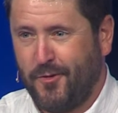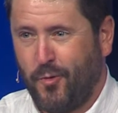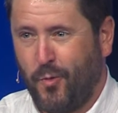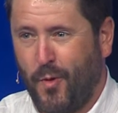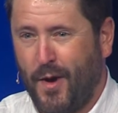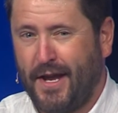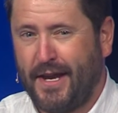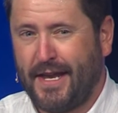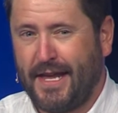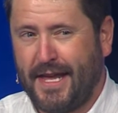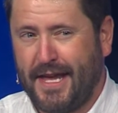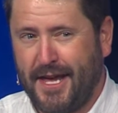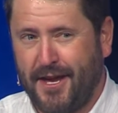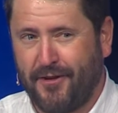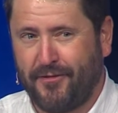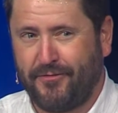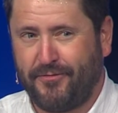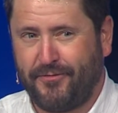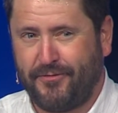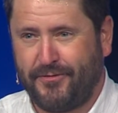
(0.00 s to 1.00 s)
What
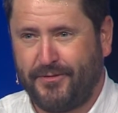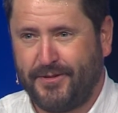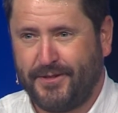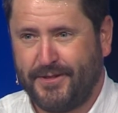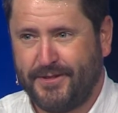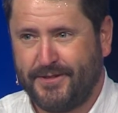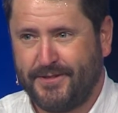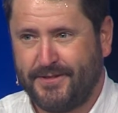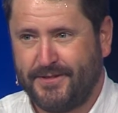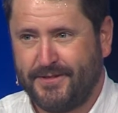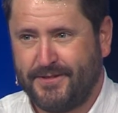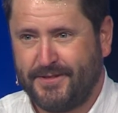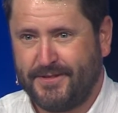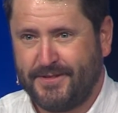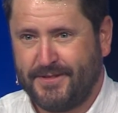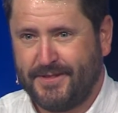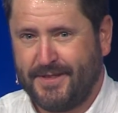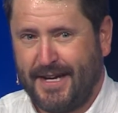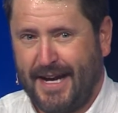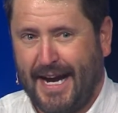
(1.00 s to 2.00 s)
if
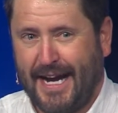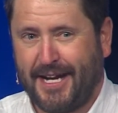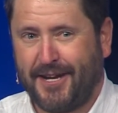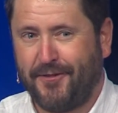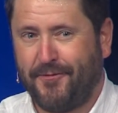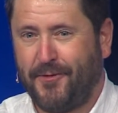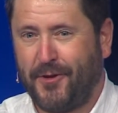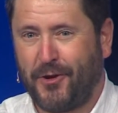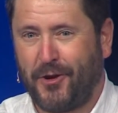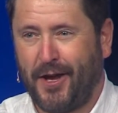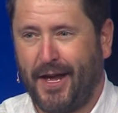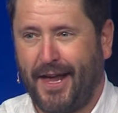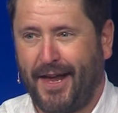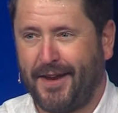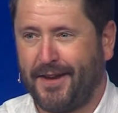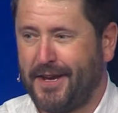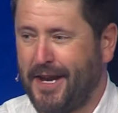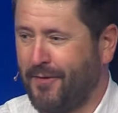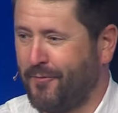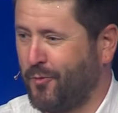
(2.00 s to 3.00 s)
I could figure out
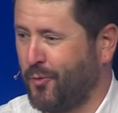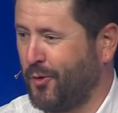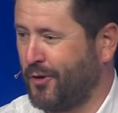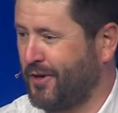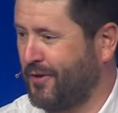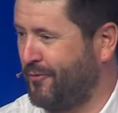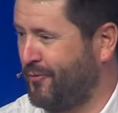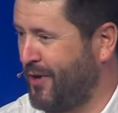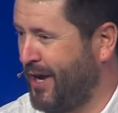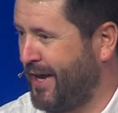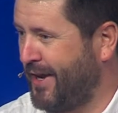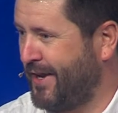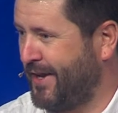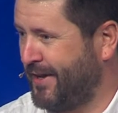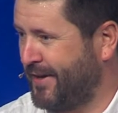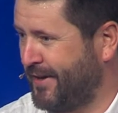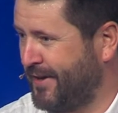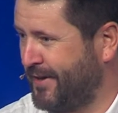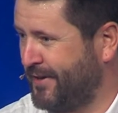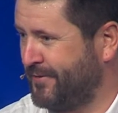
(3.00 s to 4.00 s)
how to never work a
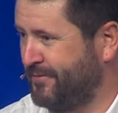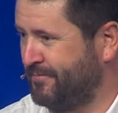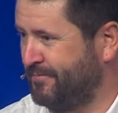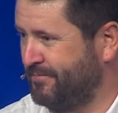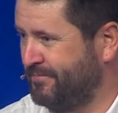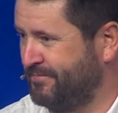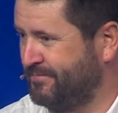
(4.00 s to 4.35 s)
Friday again?